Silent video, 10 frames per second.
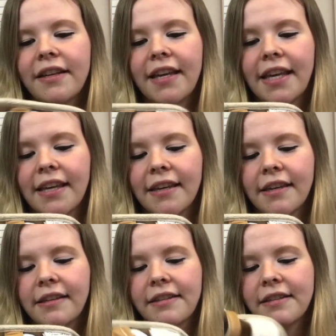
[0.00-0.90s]

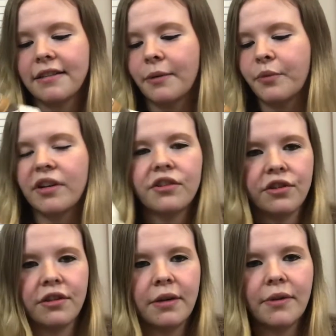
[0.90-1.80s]
And I'm pretty
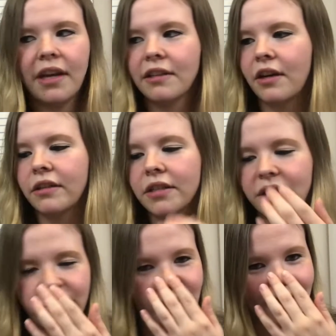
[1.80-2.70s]
sure they were like $1 or
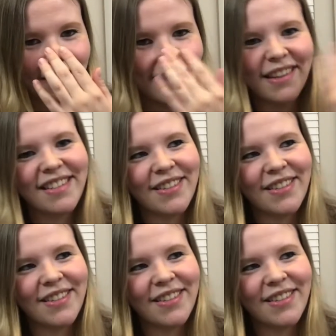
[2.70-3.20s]
$2 more than that,